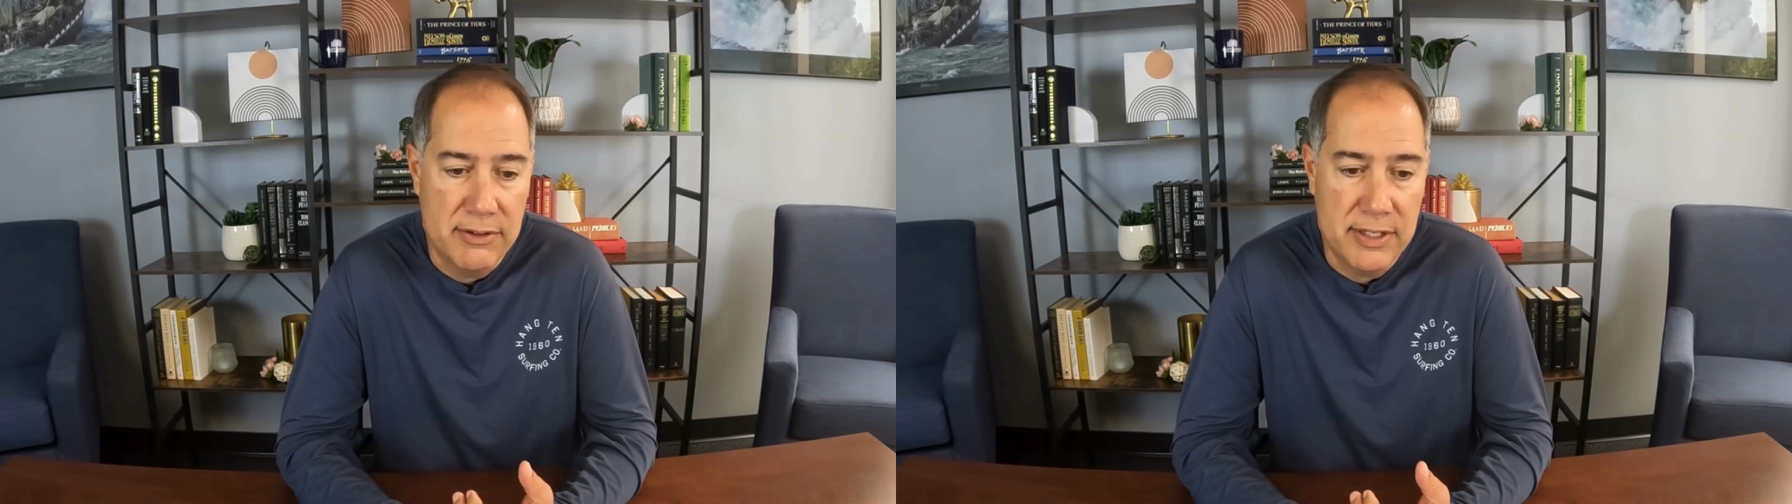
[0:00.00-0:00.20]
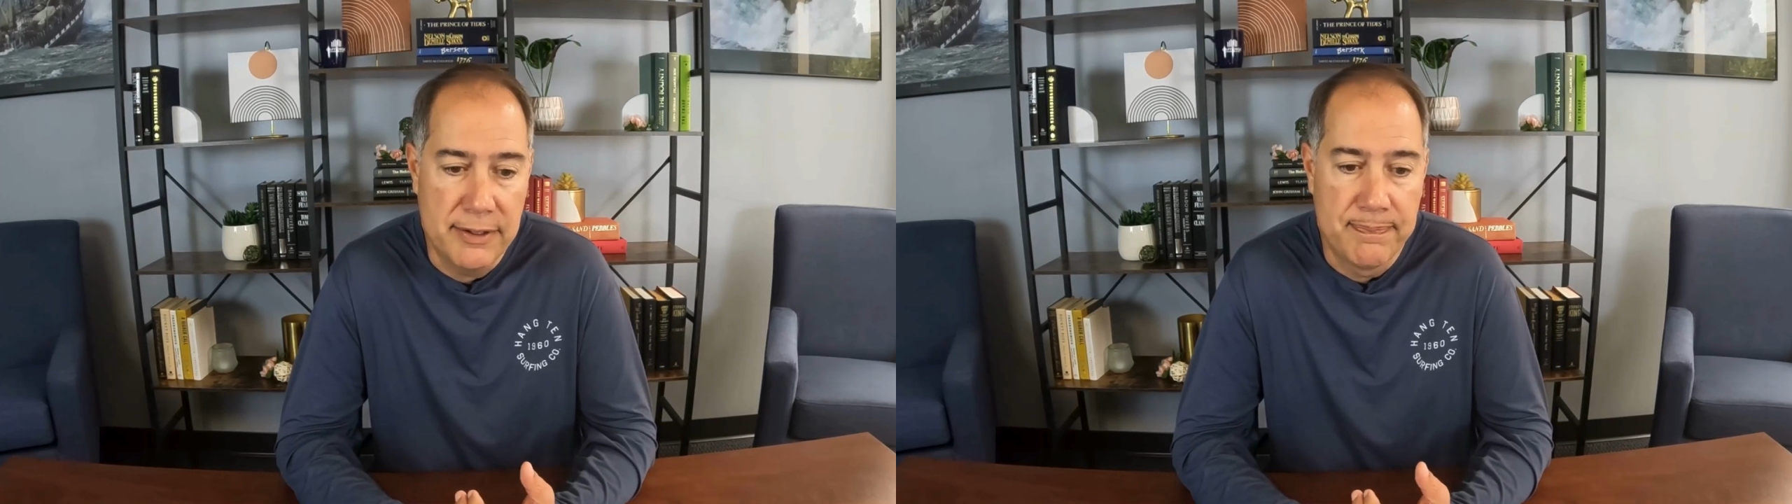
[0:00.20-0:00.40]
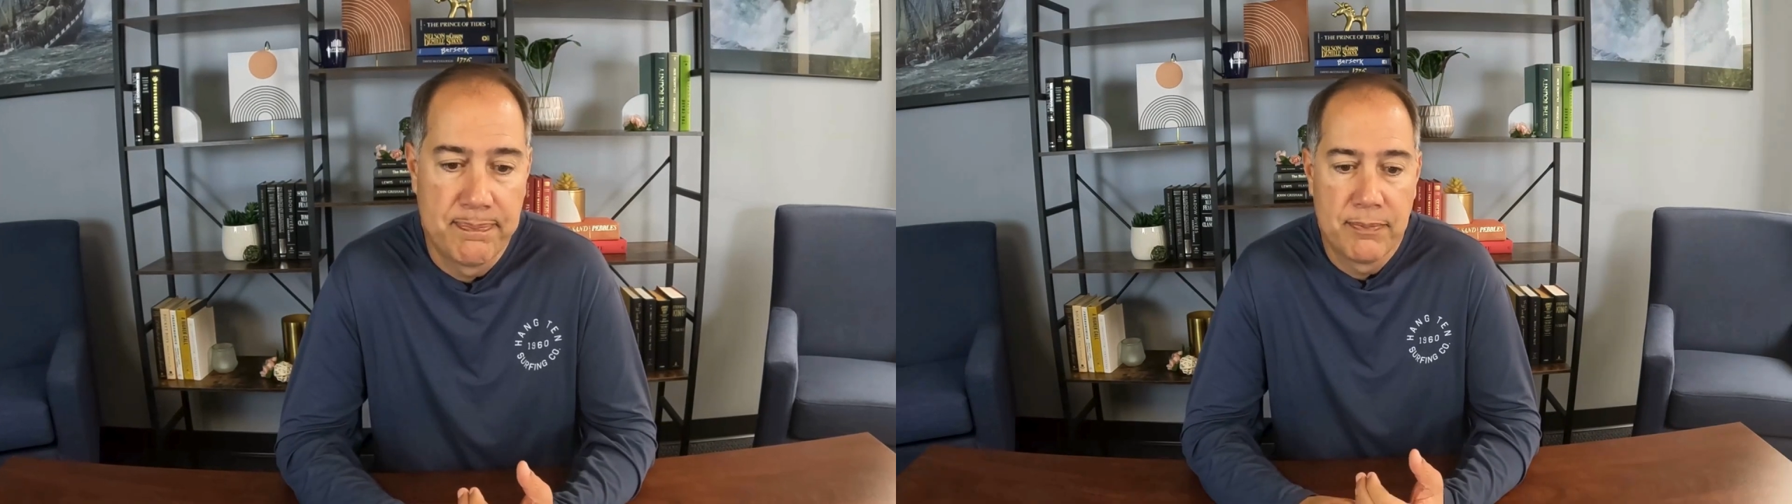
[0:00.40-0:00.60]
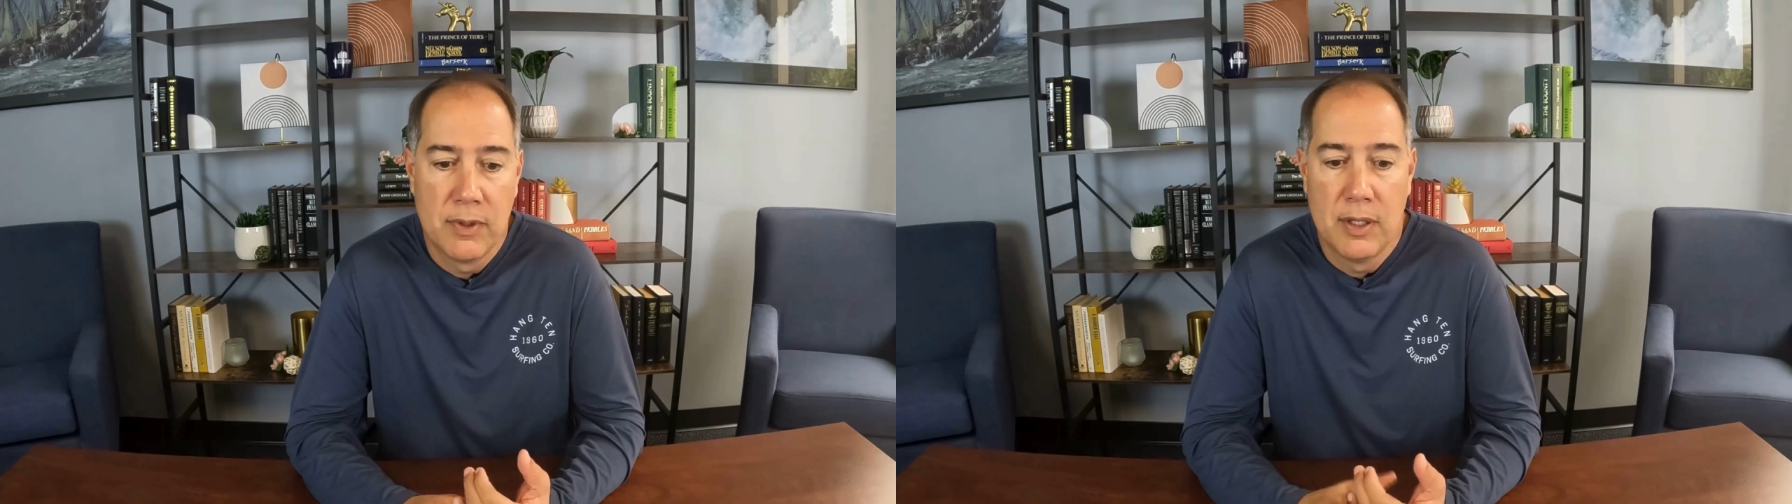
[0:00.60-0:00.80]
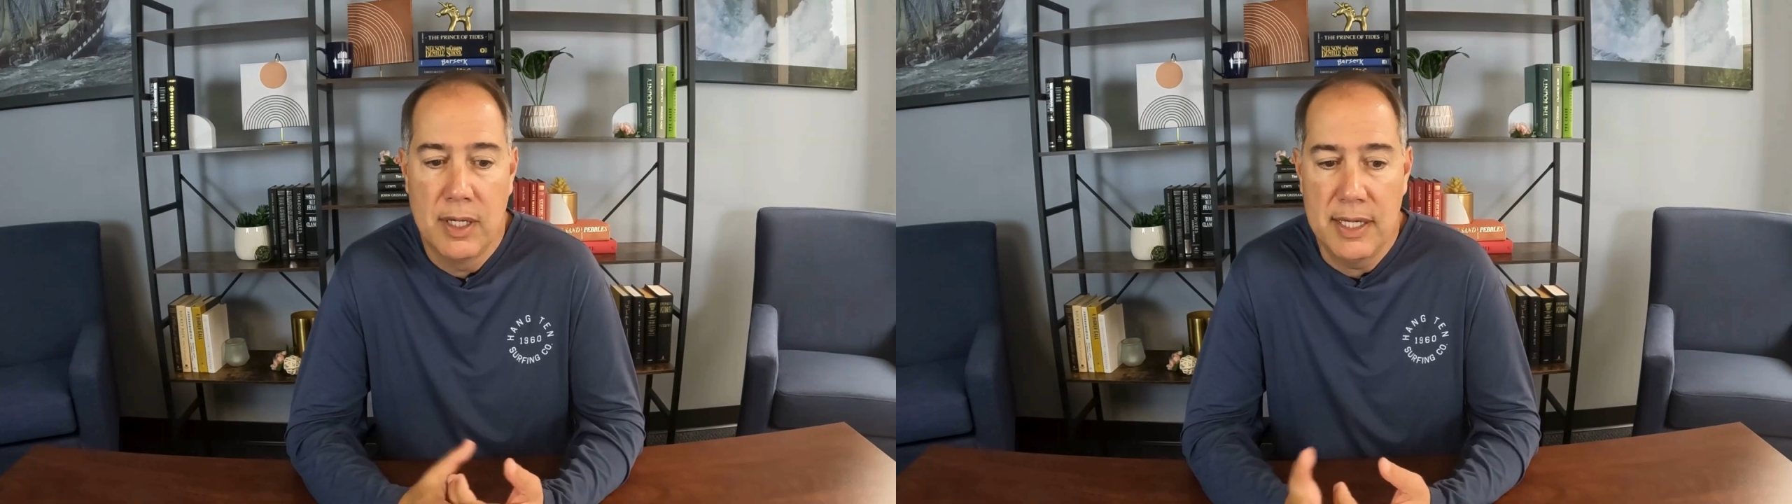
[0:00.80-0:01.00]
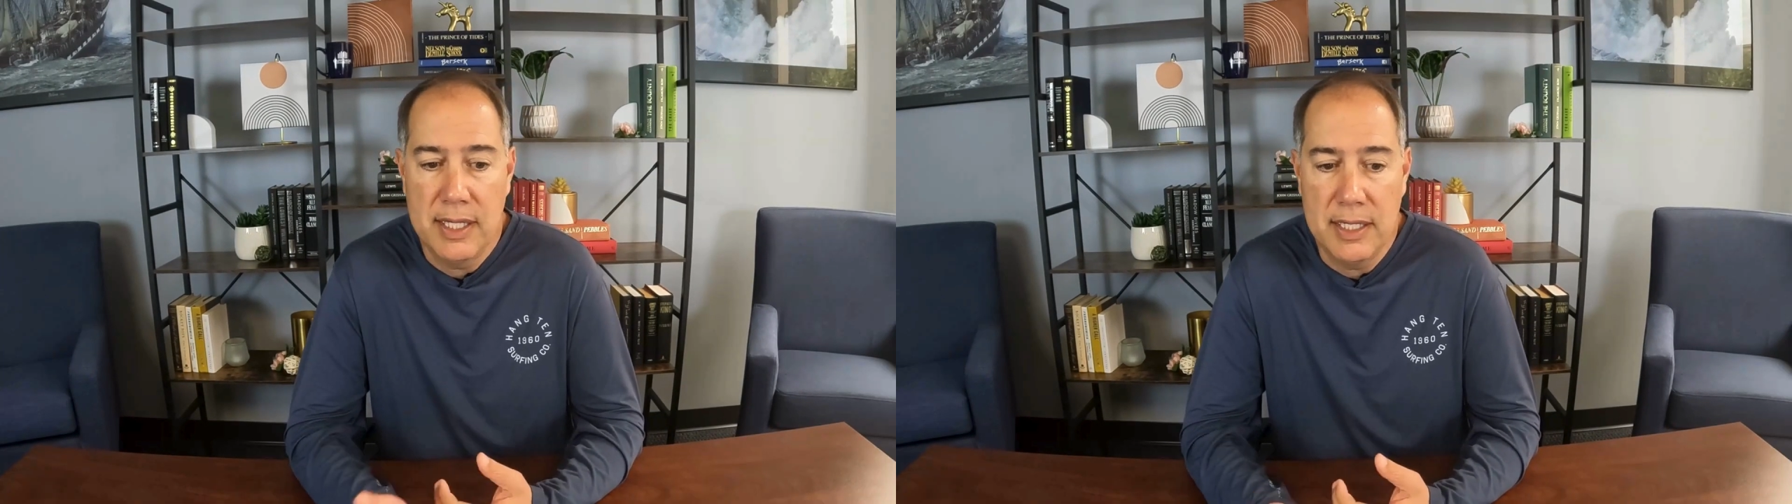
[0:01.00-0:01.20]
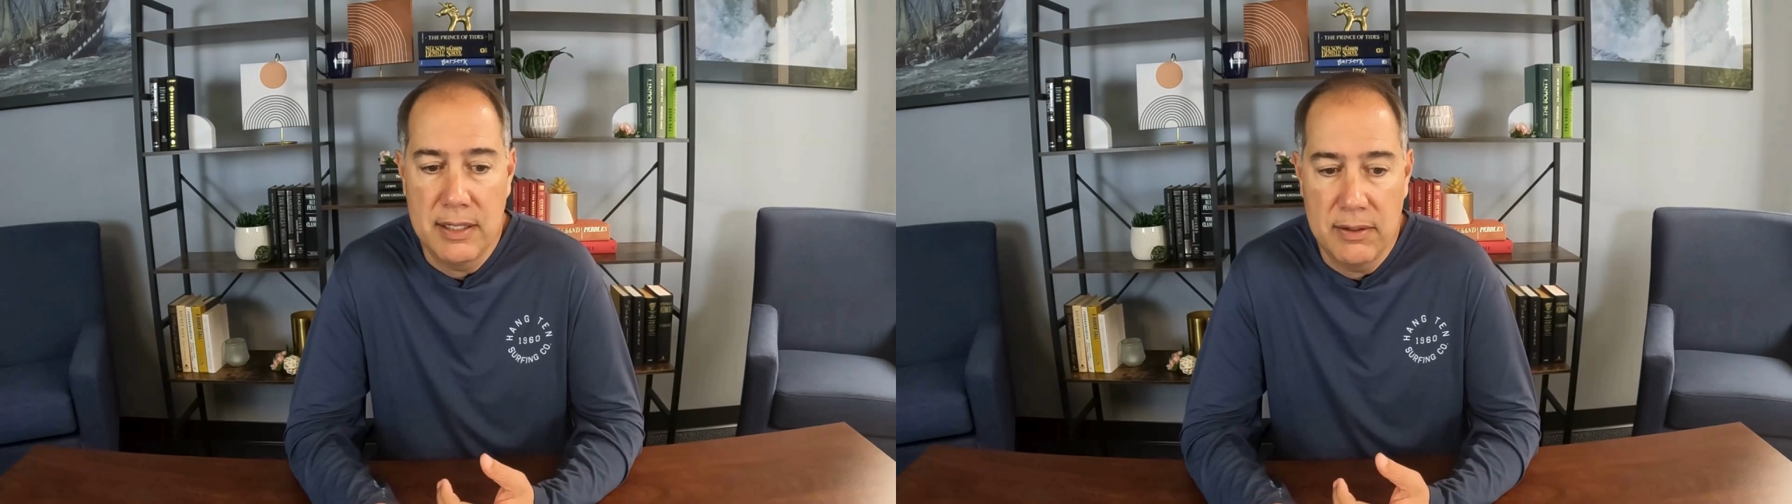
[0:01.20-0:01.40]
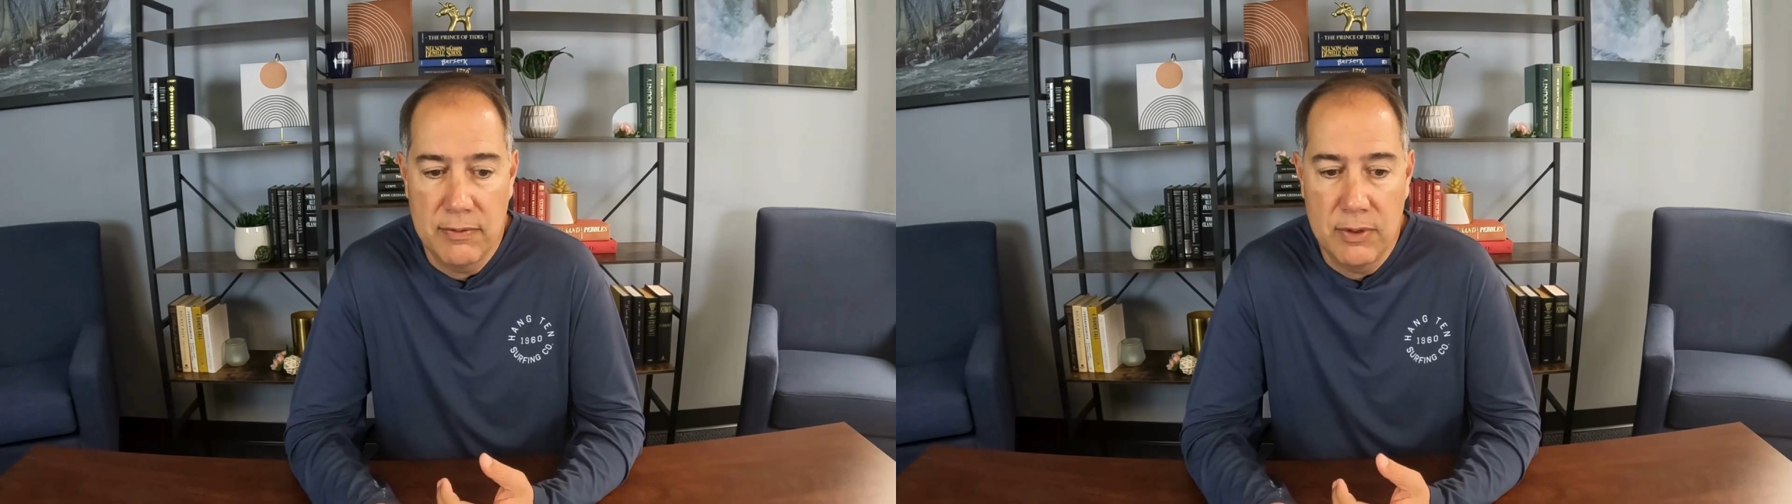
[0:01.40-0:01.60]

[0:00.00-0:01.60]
So I think